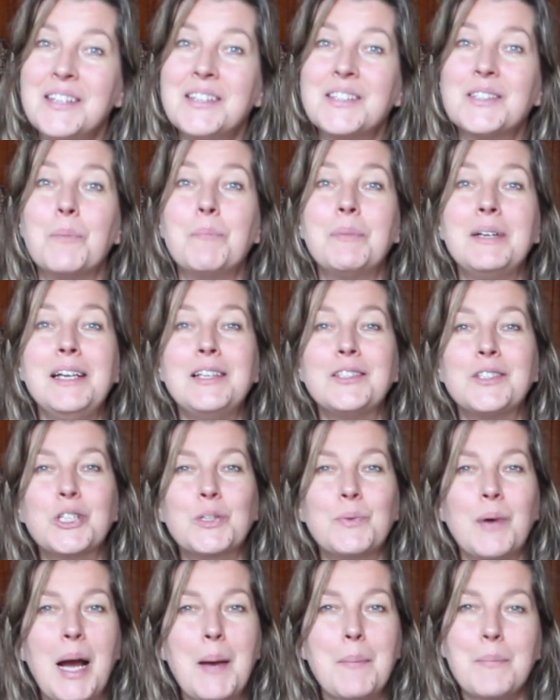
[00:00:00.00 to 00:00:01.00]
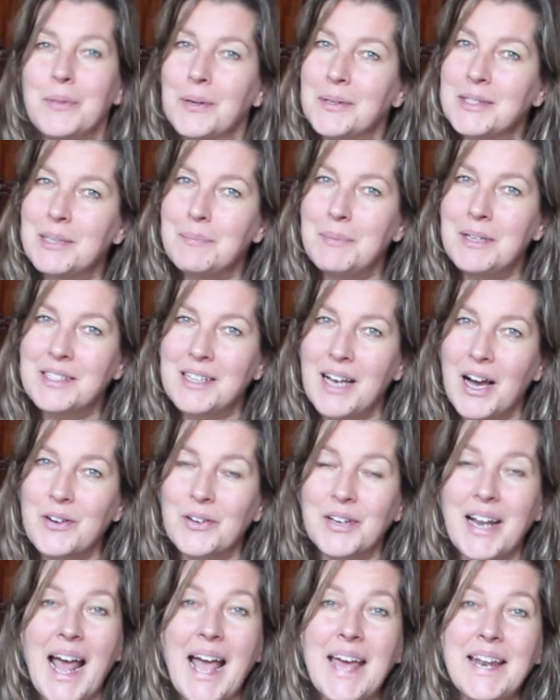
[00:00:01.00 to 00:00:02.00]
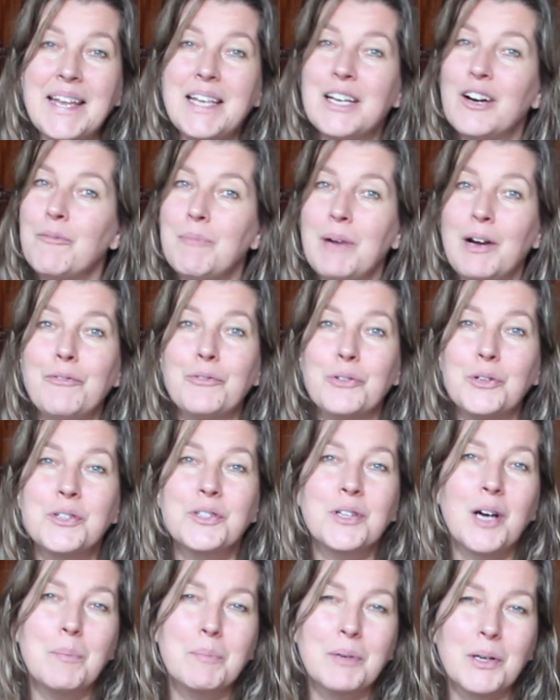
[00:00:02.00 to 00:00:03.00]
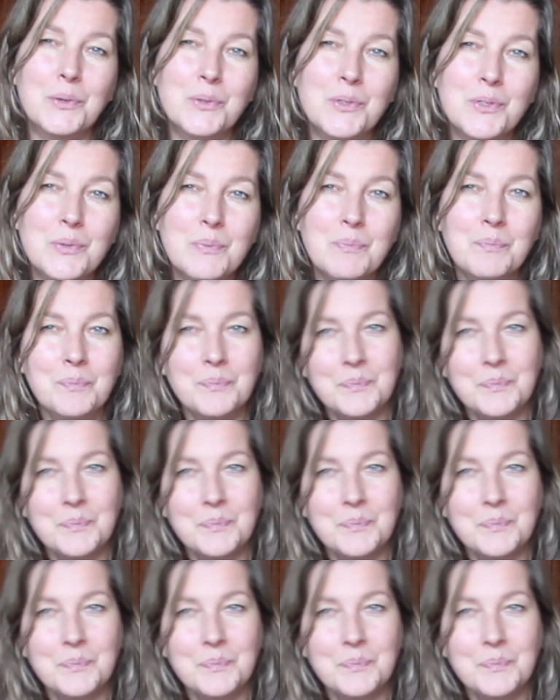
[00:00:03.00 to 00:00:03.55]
So please subscribe not to miss out on any of my future uploads.